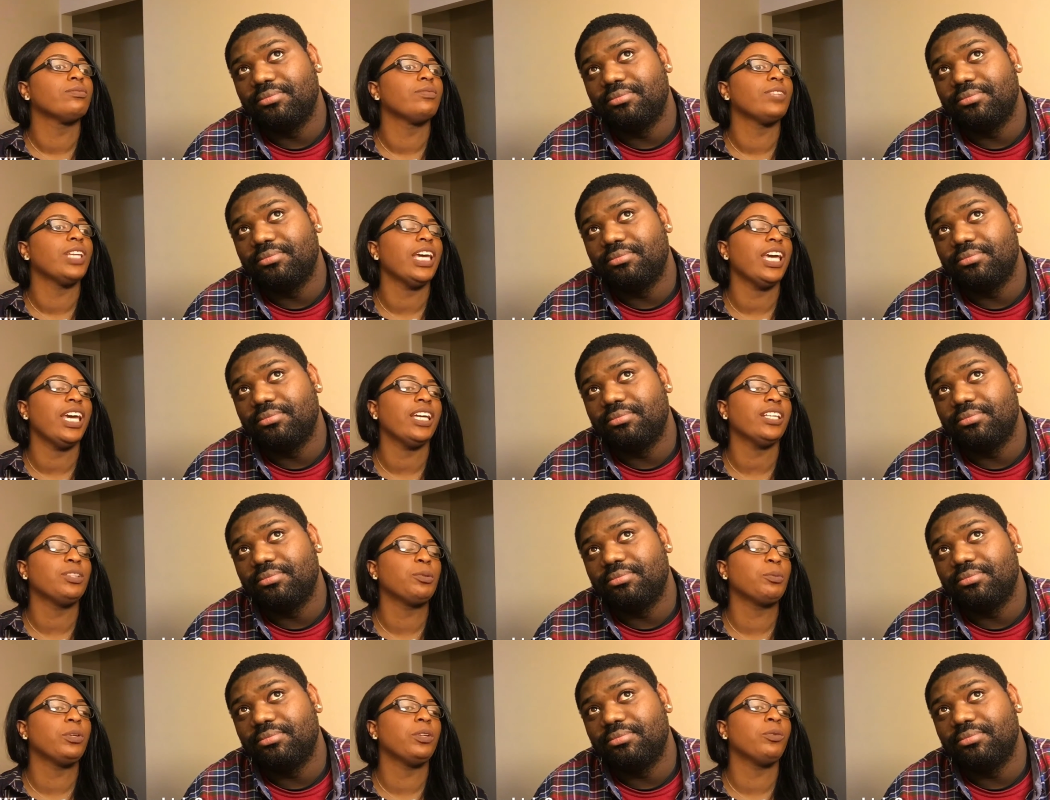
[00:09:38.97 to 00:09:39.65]
Speaker 1: They
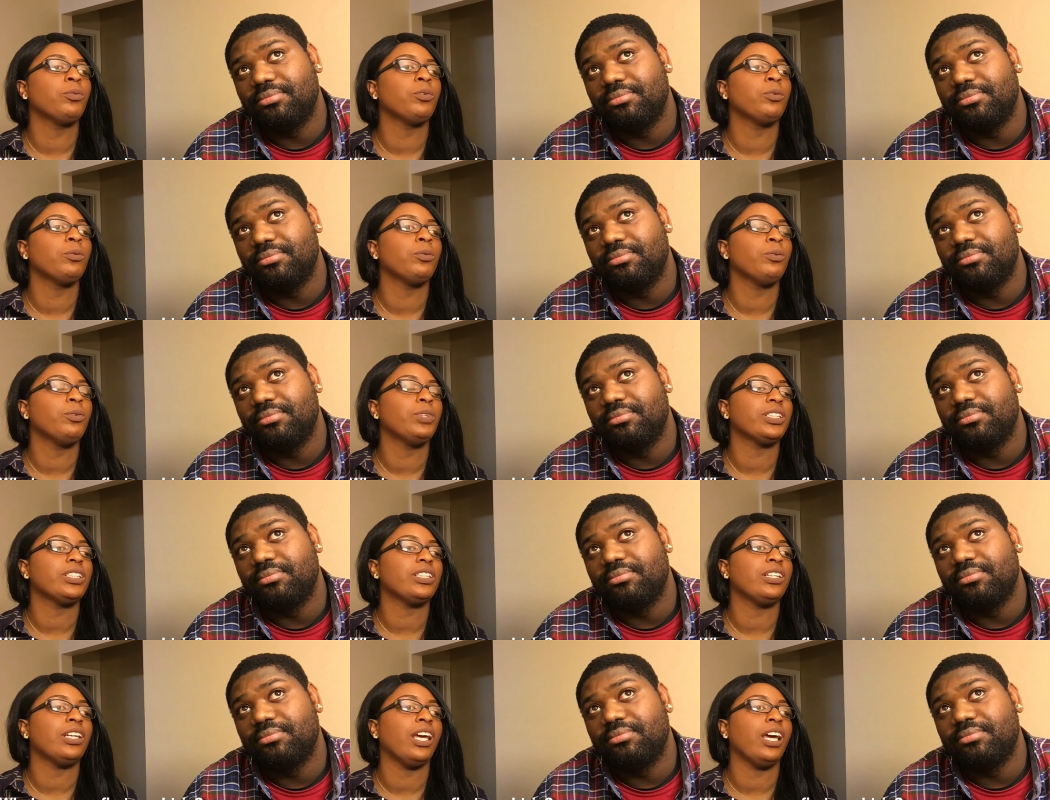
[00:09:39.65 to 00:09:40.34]
had to be when we
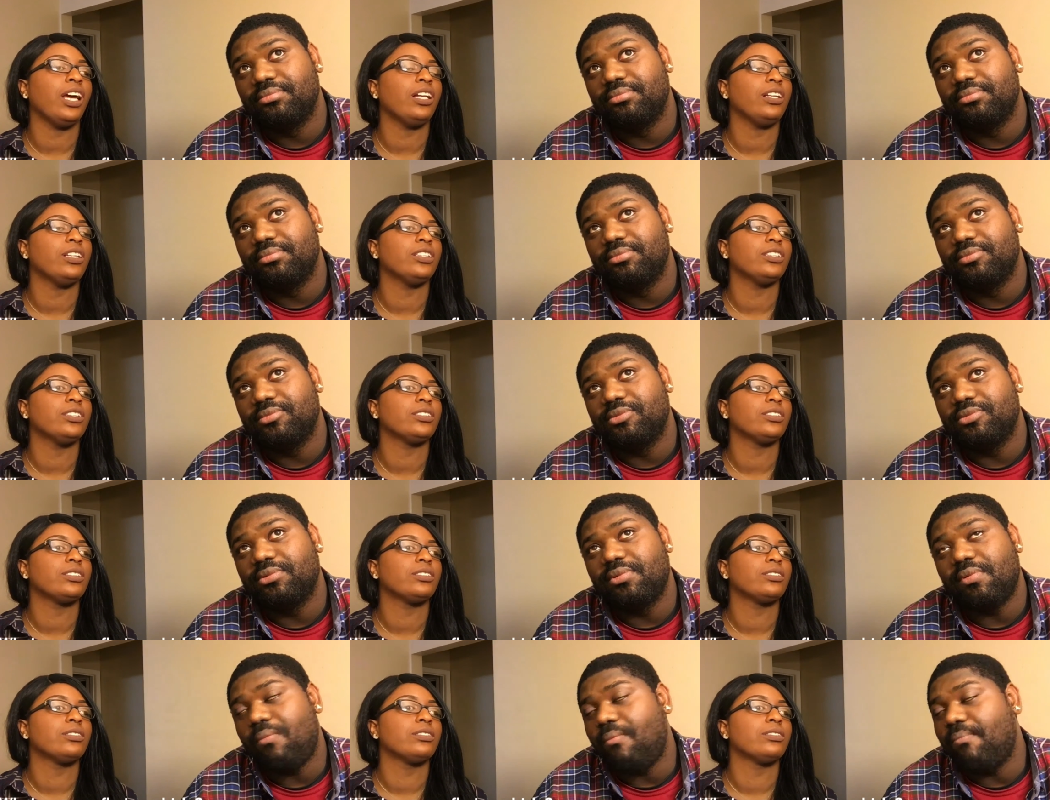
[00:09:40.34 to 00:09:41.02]
went to Dallas.
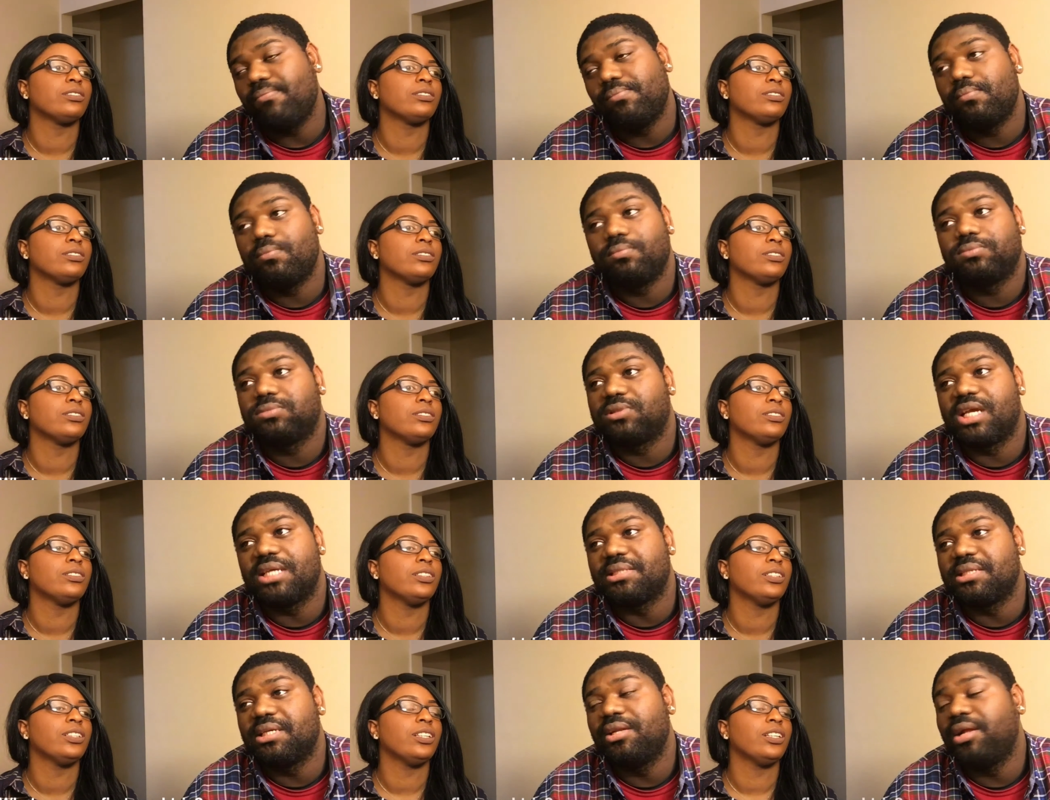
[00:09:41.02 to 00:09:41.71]

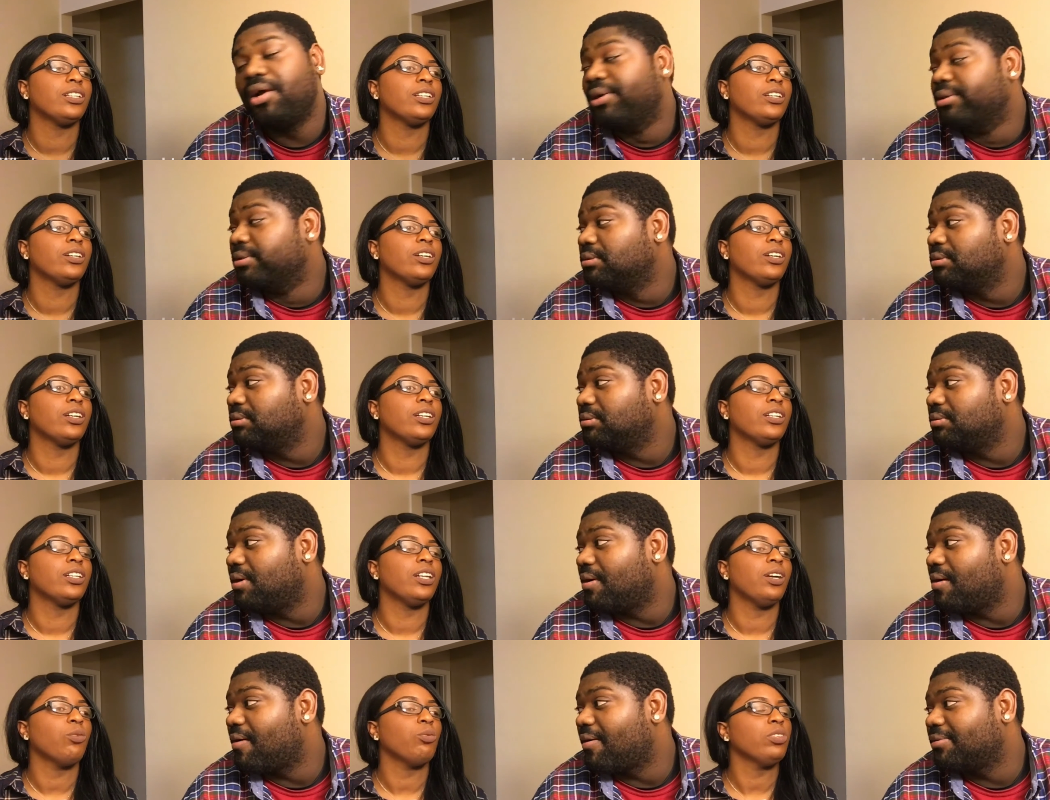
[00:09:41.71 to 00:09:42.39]
Casino.
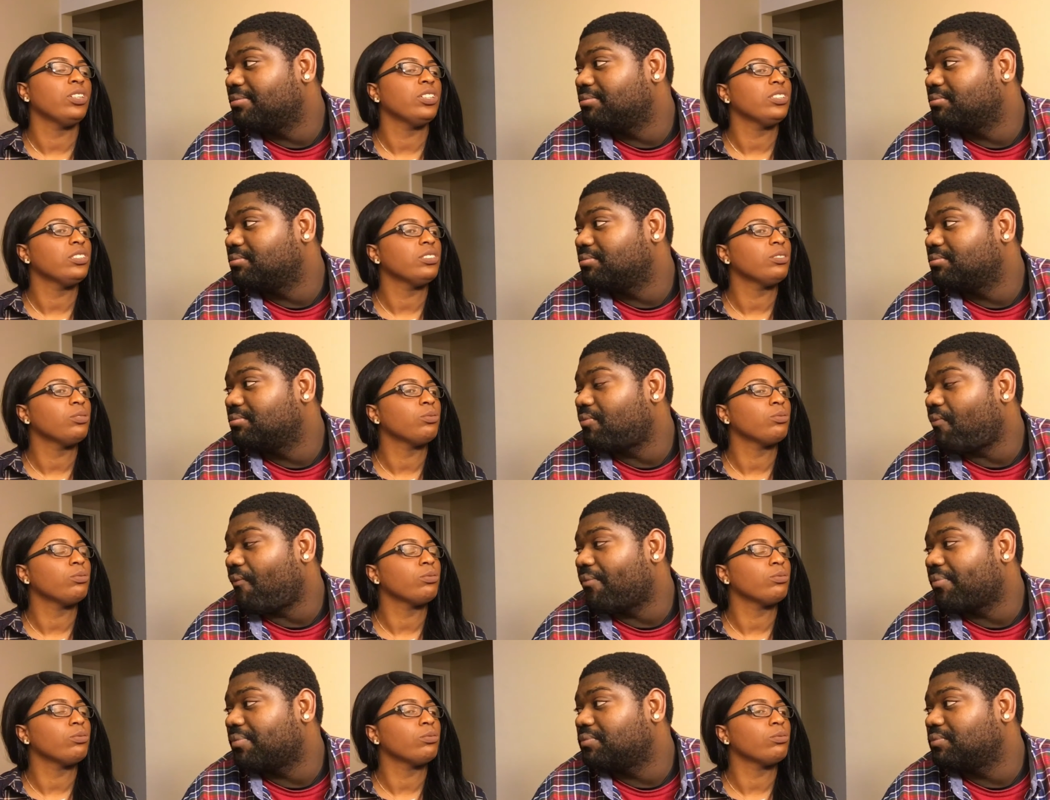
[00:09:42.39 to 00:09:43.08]
They was?
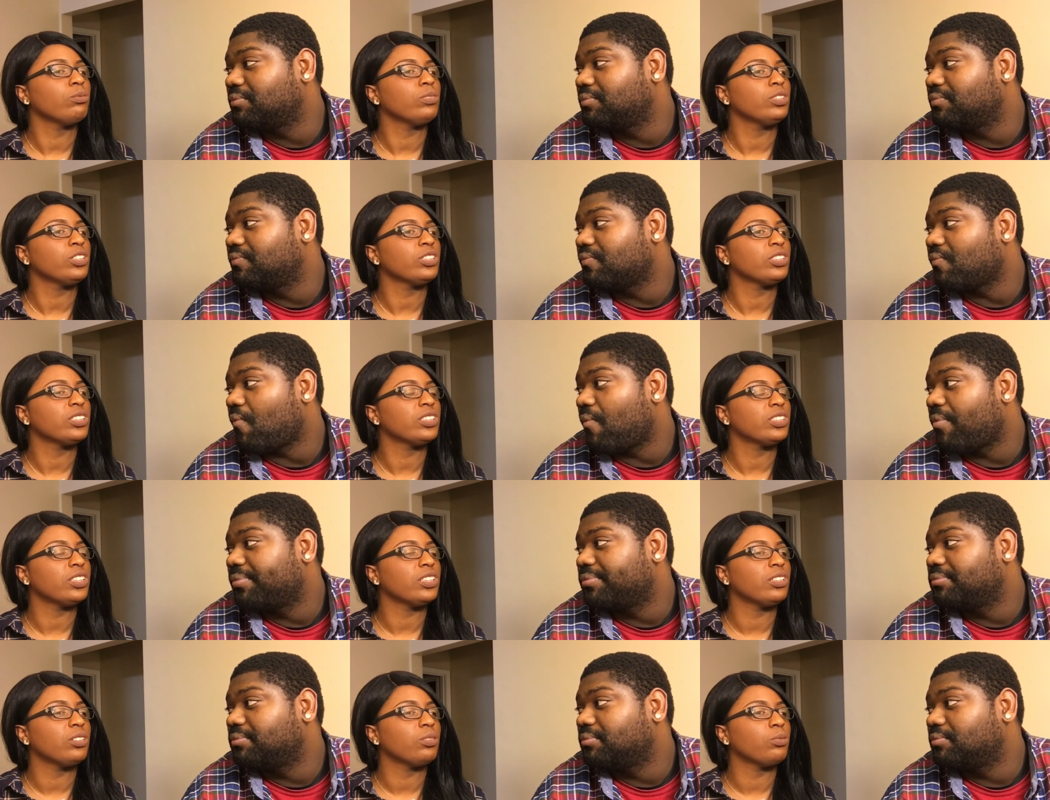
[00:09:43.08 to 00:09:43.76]
Which
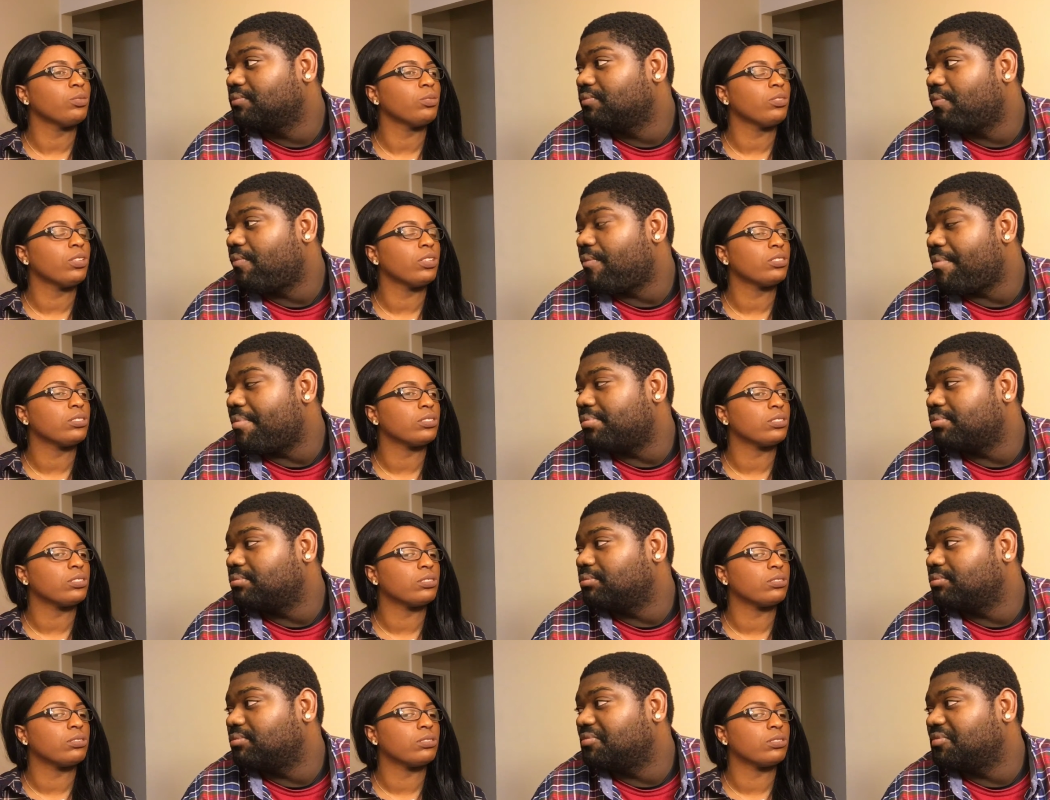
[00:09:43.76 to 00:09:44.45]
casino we go
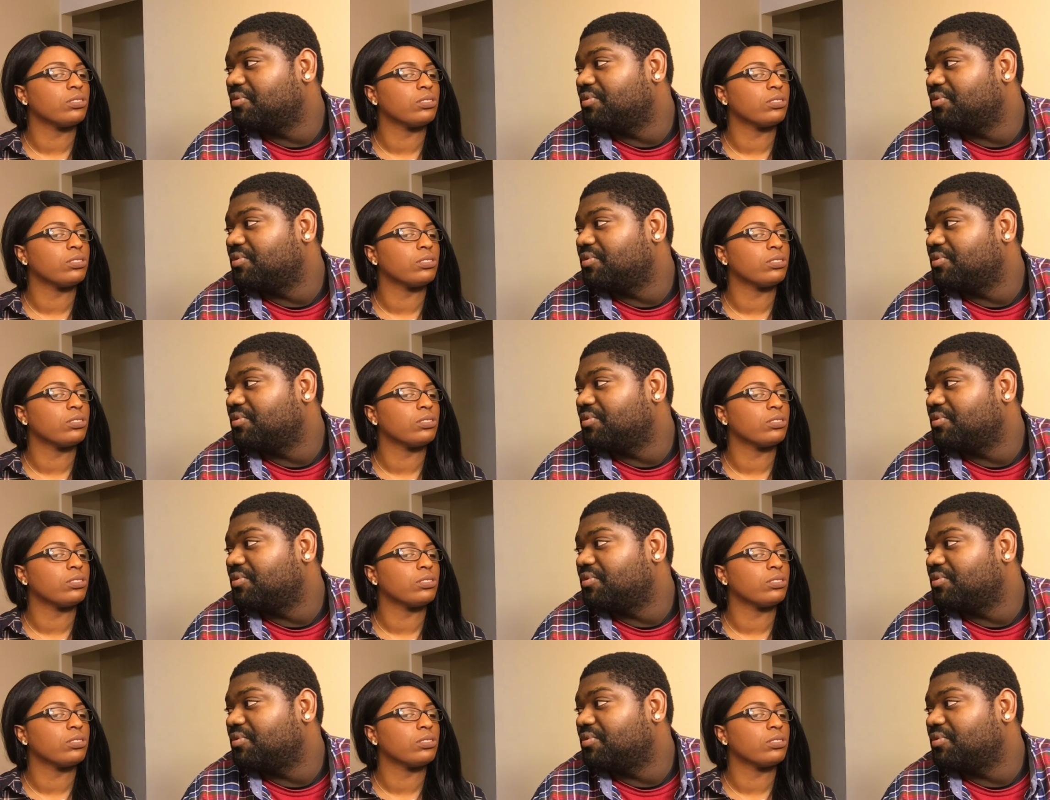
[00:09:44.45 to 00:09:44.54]
to?